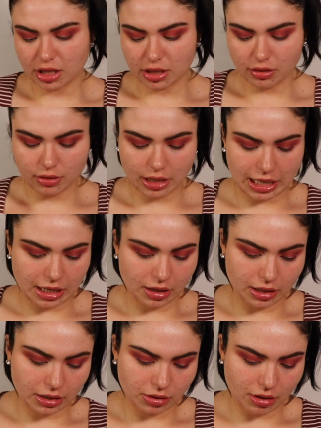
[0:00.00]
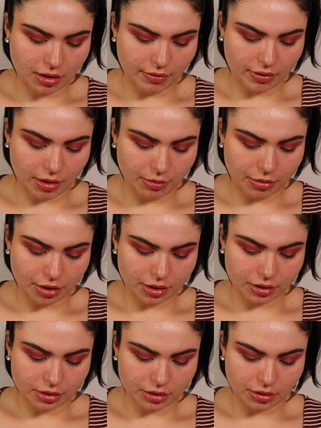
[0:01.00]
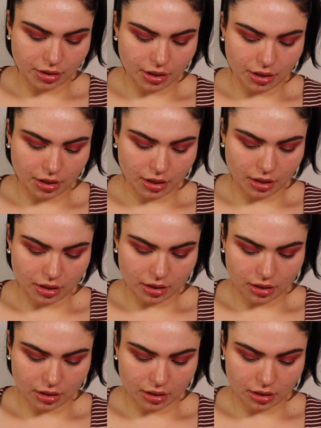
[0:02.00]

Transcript: I don't like how these don't have numbers or anything.